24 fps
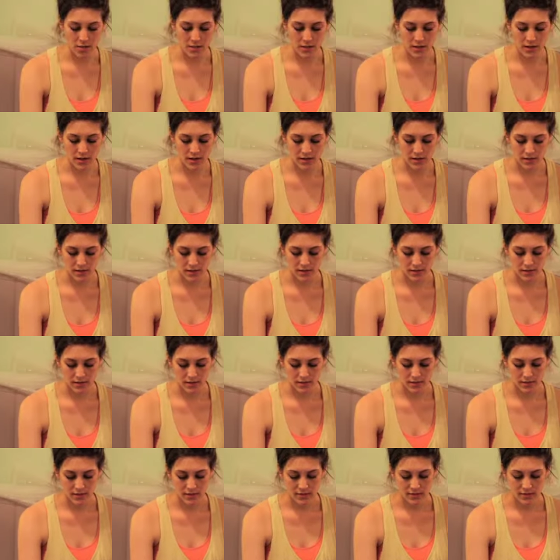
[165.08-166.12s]
but
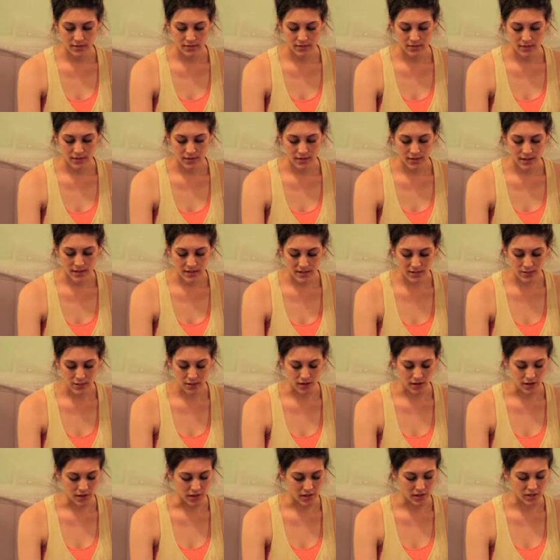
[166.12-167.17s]
this
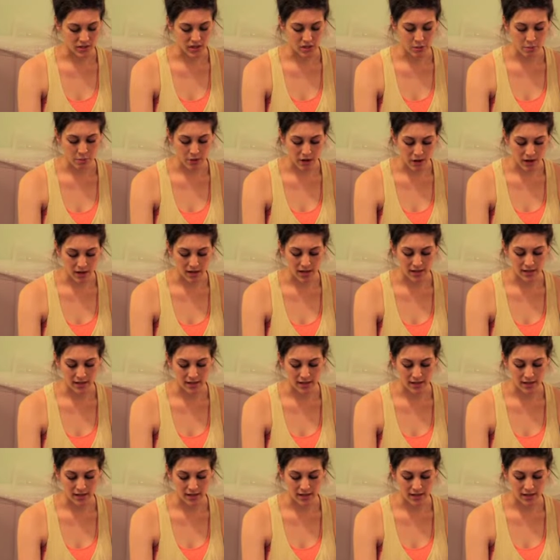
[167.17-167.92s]
one. And she bought it